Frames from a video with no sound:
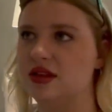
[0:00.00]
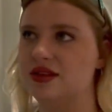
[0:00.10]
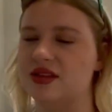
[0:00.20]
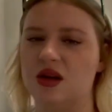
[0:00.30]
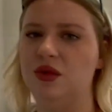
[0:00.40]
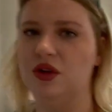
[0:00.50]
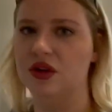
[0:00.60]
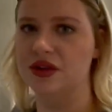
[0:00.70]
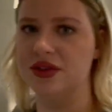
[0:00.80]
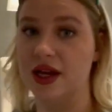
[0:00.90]
the
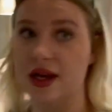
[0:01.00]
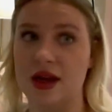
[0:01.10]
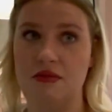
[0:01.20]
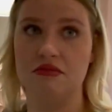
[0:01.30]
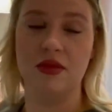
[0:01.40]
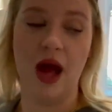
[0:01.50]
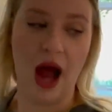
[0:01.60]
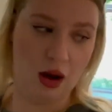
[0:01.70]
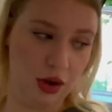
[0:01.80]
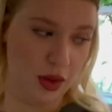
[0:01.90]
samples like
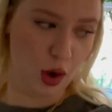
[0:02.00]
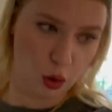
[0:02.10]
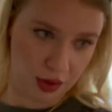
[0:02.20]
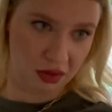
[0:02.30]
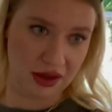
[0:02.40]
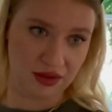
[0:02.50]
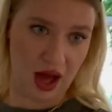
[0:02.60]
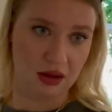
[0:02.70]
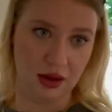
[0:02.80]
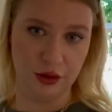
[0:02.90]
out in the open like
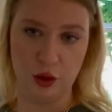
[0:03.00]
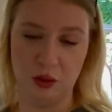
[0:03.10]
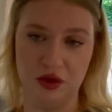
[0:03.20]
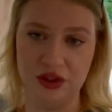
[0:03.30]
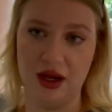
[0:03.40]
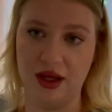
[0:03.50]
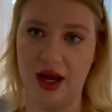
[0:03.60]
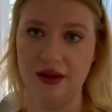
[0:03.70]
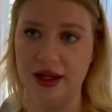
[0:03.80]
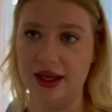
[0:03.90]
that in a new build yet. I
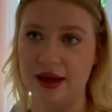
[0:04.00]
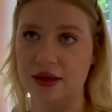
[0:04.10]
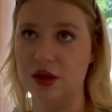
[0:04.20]
kind of like it.